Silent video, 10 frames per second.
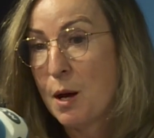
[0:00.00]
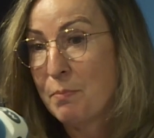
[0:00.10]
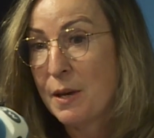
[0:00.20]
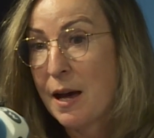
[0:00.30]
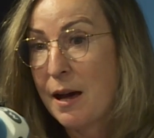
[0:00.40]
on
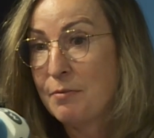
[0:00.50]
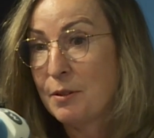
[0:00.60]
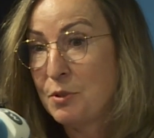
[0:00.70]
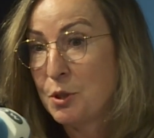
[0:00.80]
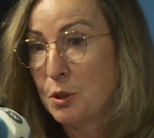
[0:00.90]
behalf
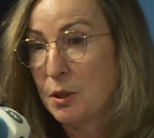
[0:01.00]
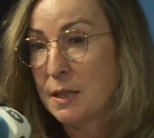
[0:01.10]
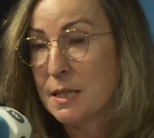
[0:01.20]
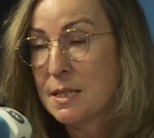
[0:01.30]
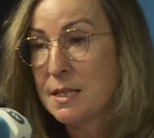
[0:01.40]
of
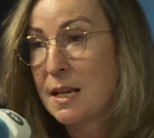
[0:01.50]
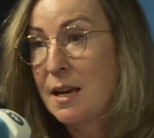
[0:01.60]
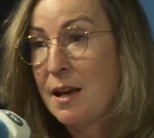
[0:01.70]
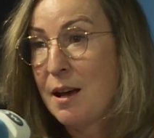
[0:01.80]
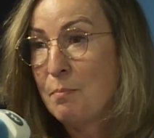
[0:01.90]
journalists.
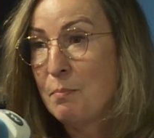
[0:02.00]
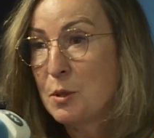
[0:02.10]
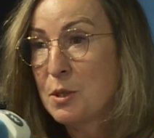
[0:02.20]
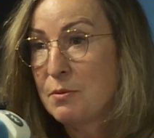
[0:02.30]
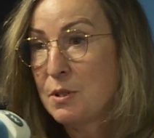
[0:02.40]

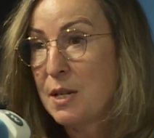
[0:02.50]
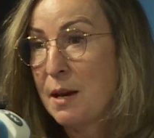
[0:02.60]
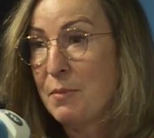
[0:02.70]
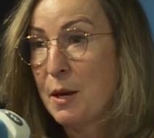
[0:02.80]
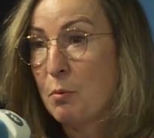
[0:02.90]
Most of the
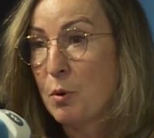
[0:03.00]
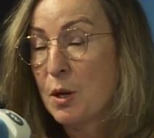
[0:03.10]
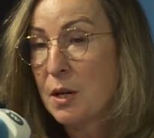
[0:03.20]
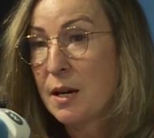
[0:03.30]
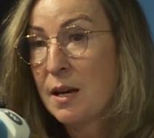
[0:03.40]
time they
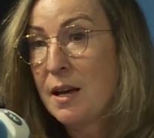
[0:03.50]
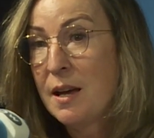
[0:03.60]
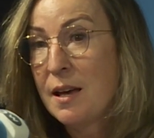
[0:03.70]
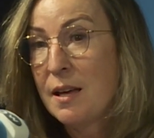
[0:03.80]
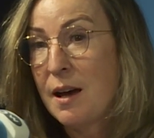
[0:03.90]
work,
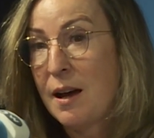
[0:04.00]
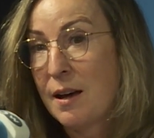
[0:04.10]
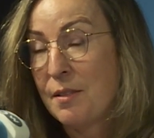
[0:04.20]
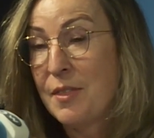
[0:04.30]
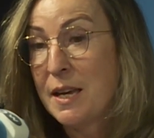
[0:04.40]

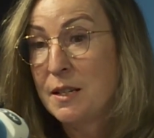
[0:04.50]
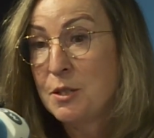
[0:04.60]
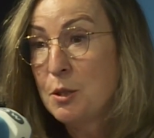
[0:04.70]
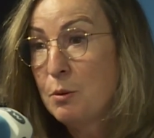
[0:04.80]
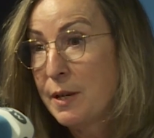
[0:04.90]
they
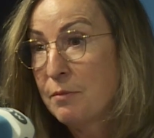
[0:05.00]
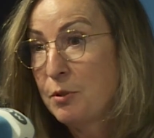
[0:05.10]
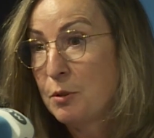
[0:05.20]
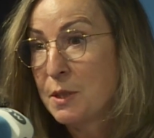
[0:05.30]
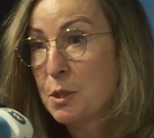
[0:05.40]
do
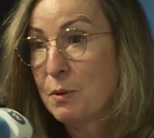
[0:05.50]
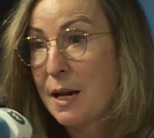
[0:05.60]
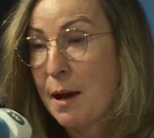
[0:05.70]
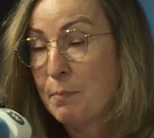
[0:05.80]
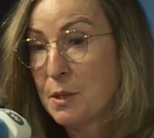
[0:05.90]
influence what
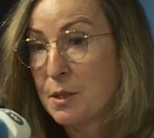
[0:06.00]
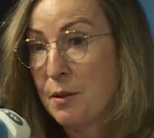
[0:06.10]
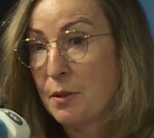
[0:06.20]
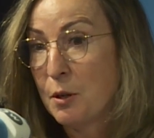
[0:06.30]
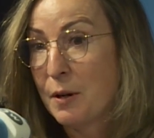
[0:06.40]
happens
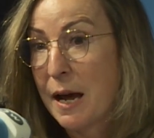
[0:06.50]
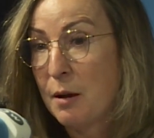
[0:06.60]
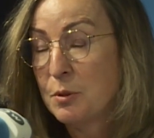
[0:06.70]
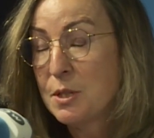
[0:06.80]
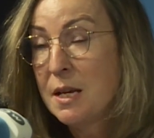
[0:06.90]
on the
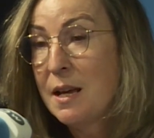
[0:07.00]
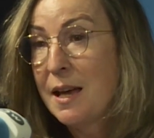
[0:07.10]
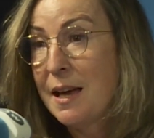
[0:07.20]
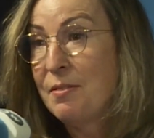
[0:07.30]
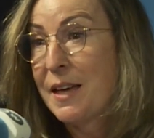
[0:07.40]
ground,
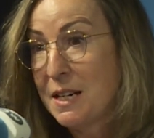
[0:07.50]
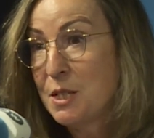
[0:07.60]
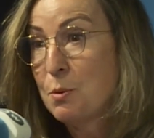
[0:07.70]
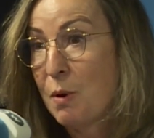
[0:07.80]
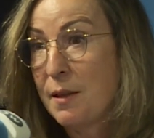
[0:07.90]
and that
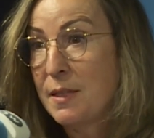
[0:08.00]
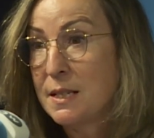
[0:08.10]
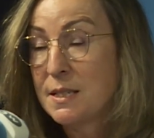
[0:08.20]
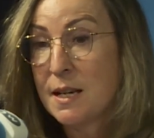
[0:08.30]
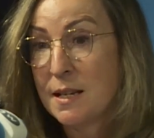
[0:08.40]
is why they
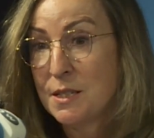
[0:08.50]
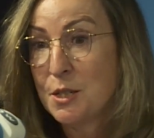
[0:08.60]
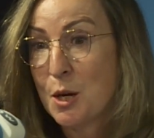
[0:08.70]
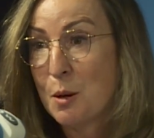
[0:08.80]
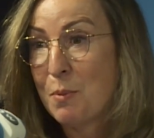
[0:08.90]
decided to
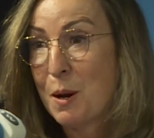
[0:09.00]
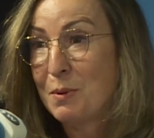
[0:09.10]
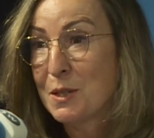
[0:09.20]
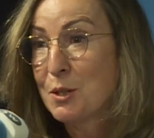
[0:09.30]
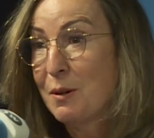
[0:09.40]
go
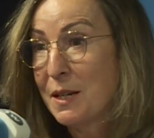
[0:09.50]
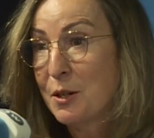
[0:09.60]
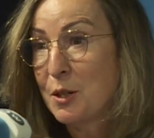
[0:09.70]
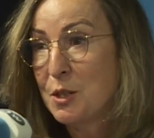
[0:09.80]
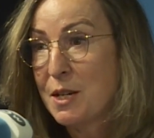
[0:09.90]
public. So I
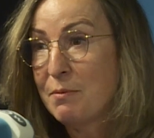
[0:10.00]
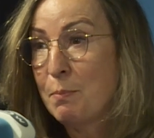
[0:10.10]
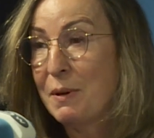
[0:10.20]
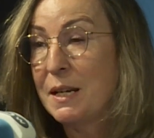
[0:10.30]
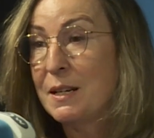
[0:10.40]
encourage
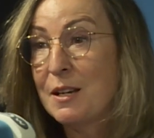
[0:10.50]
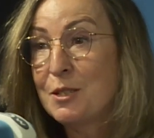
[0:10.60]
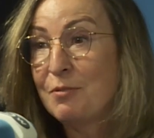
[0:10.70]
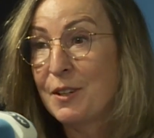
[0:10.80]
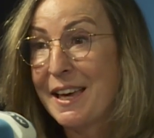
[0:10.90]
everybody not
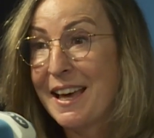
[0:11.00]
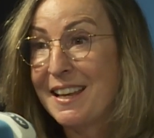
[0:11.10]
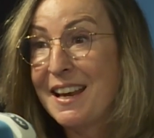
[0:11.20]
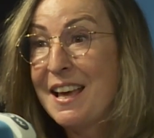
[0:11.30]
to forget